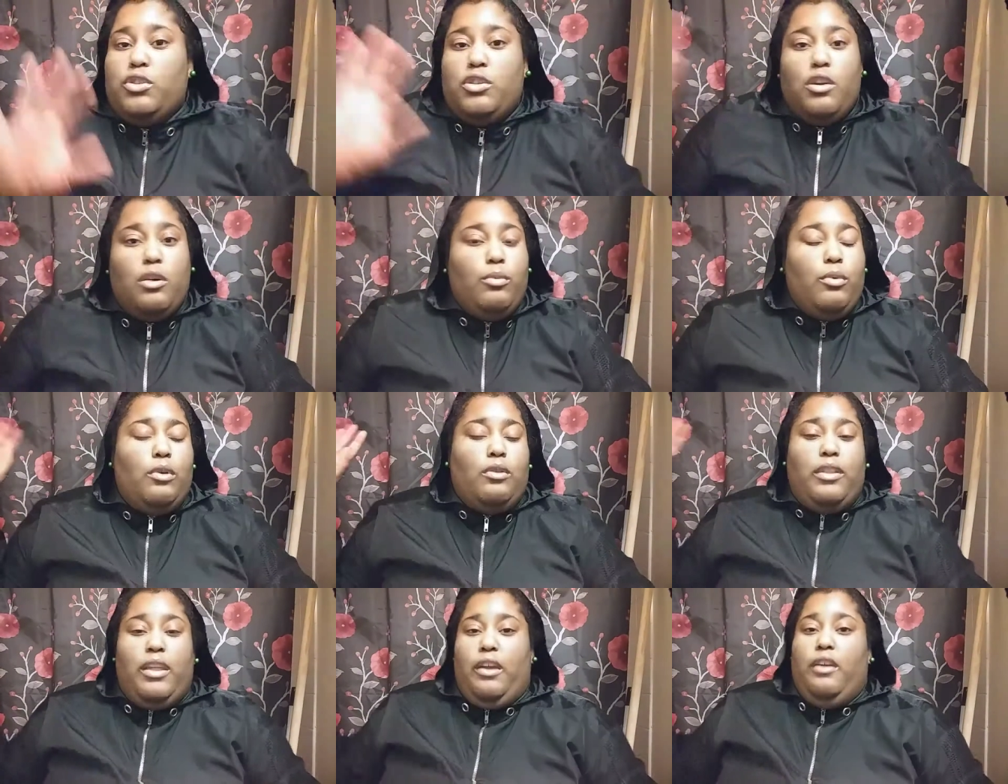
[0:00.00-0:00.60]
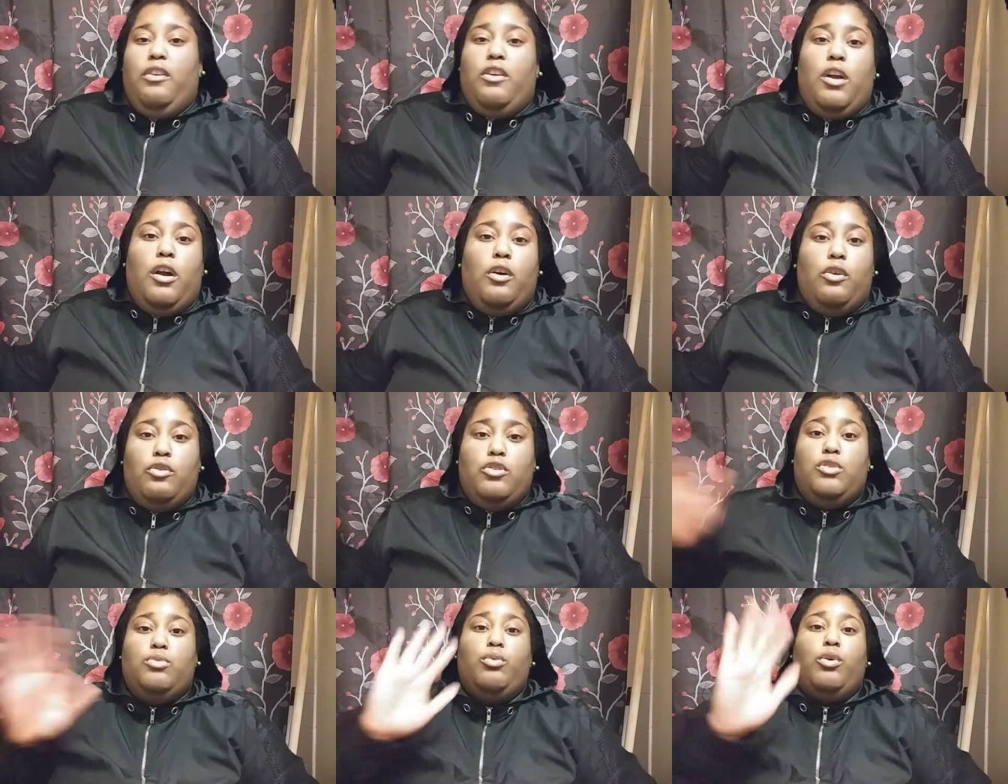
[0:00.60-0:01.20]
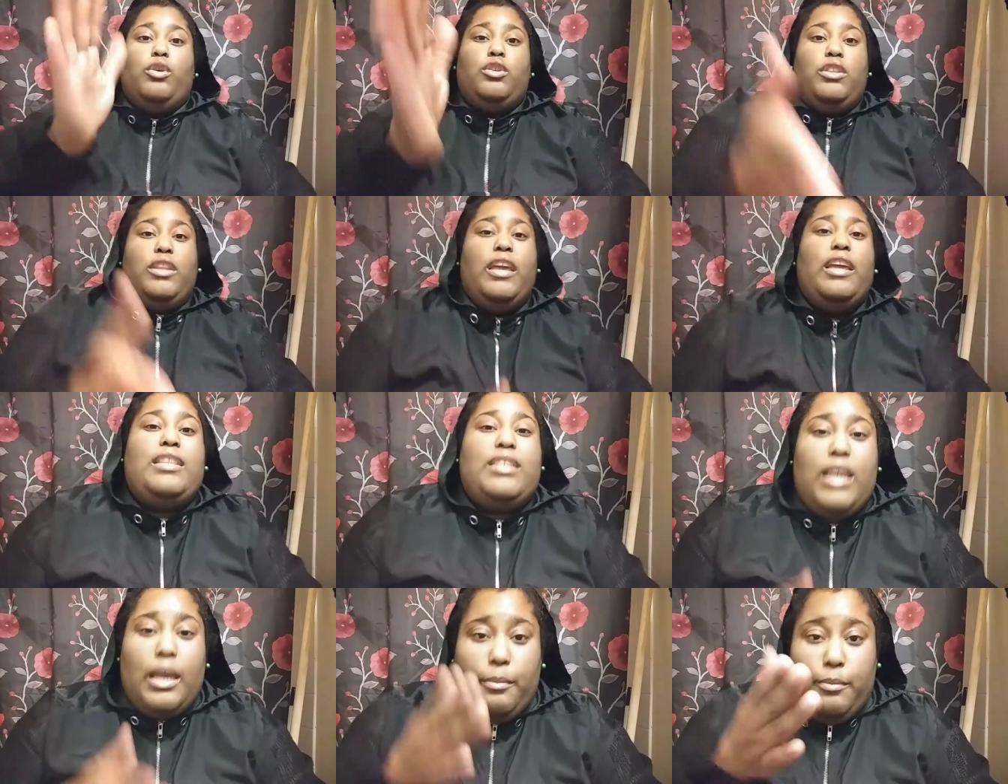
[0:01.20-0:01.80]
You don't want their goals, you want
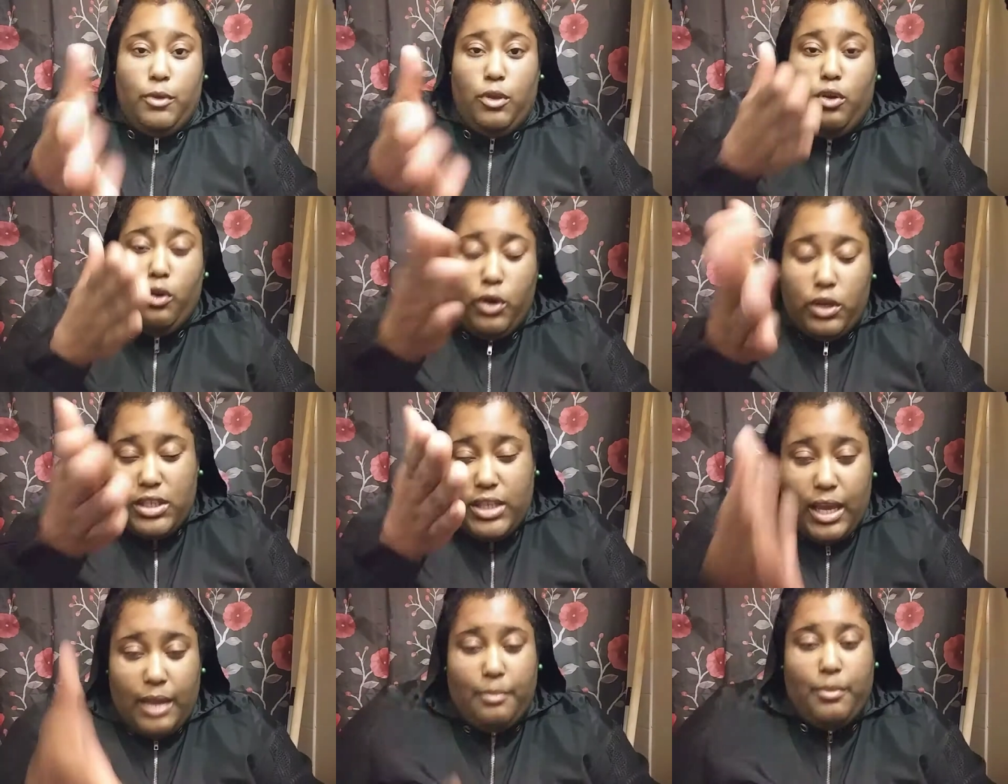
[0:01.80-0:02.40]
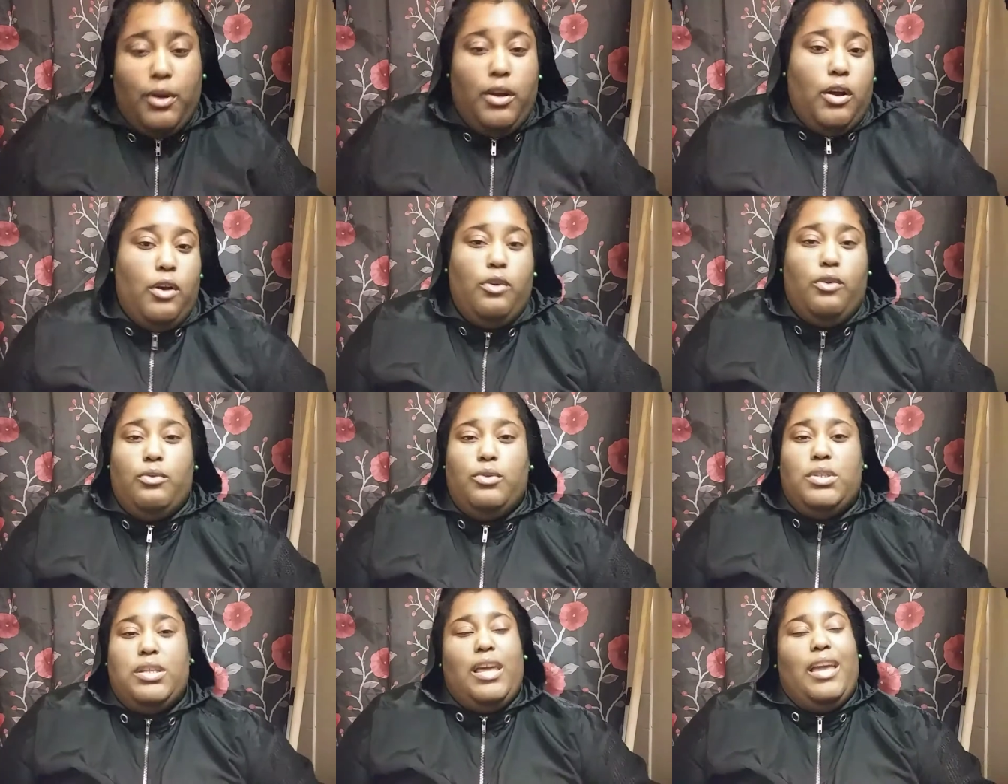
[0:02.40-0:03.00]
their type, your type of goals.